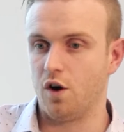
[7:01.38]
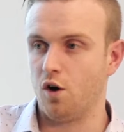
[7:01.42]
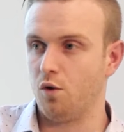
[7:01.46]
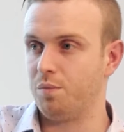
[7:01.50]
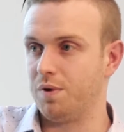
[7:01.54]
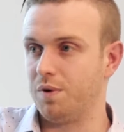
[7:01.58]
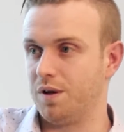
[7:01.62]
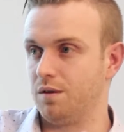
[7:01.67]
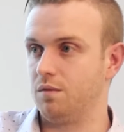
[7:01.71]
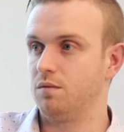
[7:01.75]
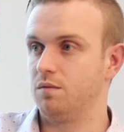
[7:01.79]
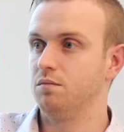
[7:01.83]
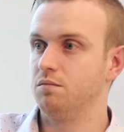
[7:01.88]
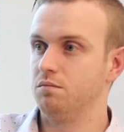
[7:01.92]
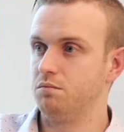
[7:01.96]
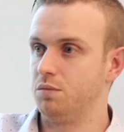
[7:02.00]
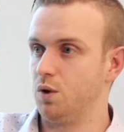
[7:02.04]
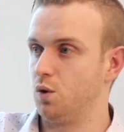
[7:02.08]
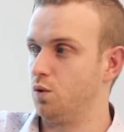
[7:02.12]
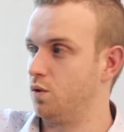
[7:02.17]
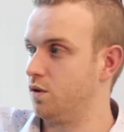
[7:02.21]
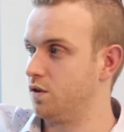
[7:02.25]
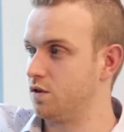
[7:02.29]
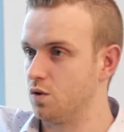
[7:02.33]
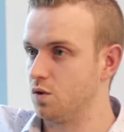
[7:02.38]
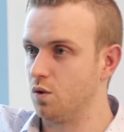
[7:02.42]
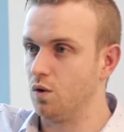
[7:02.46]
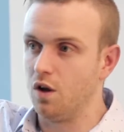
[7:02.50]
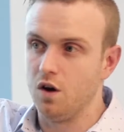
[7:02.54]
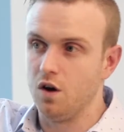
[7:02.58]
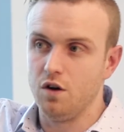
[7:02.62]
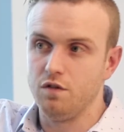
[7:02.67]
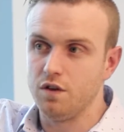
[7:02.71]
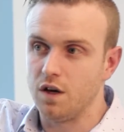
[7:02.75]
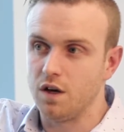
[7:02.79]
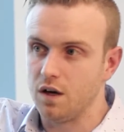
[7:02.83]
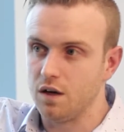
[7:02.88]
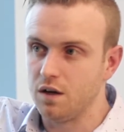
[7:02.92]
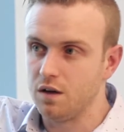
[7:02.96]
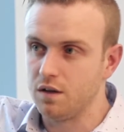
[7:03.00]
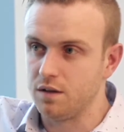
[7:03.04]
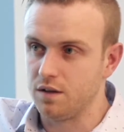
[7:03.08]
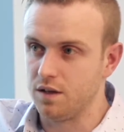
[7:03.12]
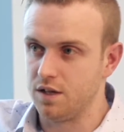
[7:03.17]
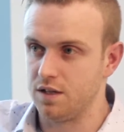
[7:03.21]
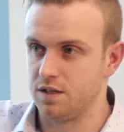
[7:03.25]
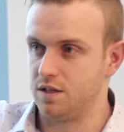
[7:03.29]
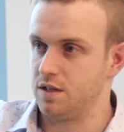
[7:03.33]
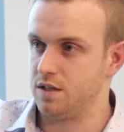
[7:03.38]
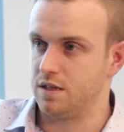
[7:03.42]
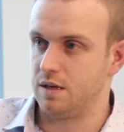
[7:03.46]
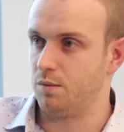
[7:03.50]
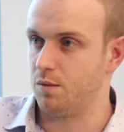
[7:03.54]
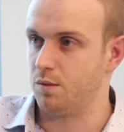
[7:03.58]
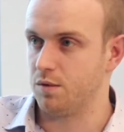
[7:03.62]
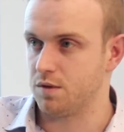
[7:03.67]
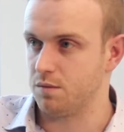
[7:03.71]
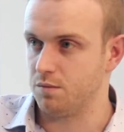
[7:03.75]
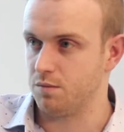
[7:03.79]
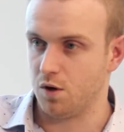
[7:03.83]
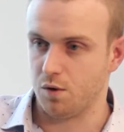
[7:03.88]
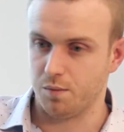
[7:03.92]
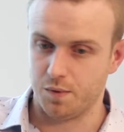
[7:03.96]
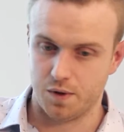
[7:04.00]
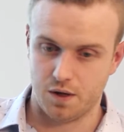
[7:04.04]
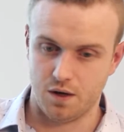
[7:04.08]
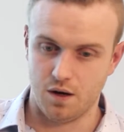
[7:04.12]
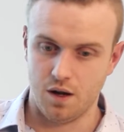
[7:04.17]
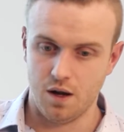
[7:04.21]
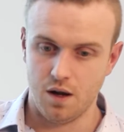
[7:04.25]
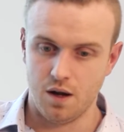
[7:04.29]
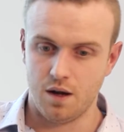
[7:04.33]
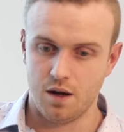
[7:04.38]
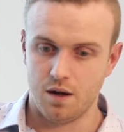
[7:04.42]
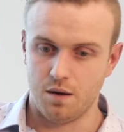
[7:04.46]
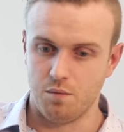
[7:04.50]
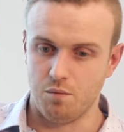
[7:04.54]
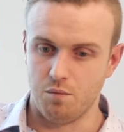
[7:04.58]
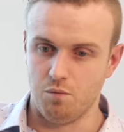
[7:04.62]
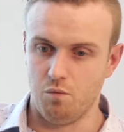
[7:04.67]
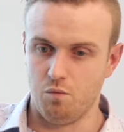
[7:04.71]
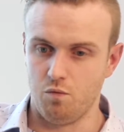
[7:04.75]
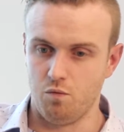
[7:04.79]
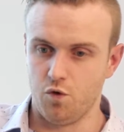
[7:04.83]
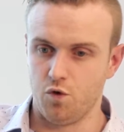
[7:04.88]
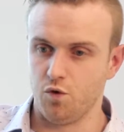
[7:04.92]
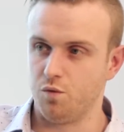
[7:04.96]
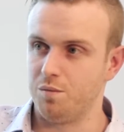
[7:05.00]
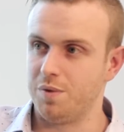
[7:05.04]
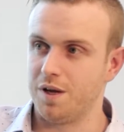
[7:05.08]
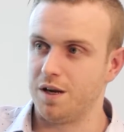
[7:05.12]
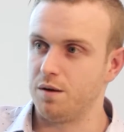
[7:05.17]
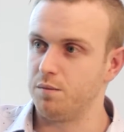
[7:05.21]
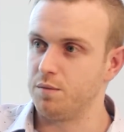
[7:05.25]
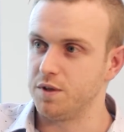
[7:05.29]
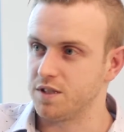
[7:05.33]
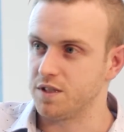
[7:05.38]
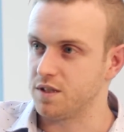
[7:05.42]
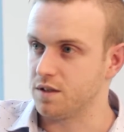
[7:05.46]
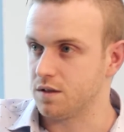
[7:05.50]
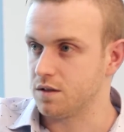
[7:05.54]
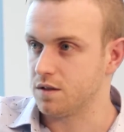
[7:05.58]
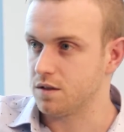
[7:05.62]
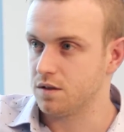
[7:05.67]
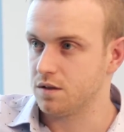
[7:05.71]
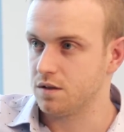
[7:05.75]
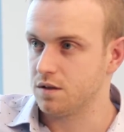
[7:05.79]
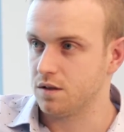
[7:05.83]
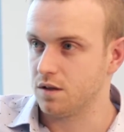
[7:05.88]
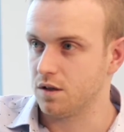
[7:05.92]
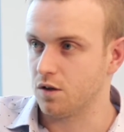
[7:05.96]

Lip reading: helping builders all over the eastern suburbs of Melbourne do better business.